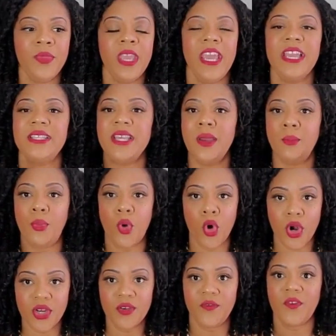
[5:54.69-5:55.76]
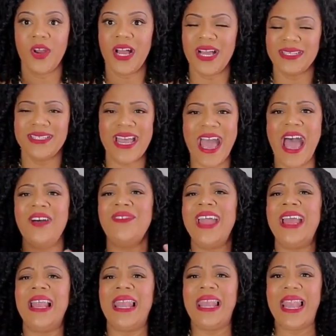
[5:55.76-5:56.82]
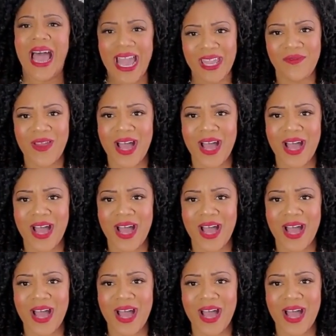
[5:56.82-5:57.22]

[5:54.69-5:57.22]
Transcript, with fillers: it's important for us to have a life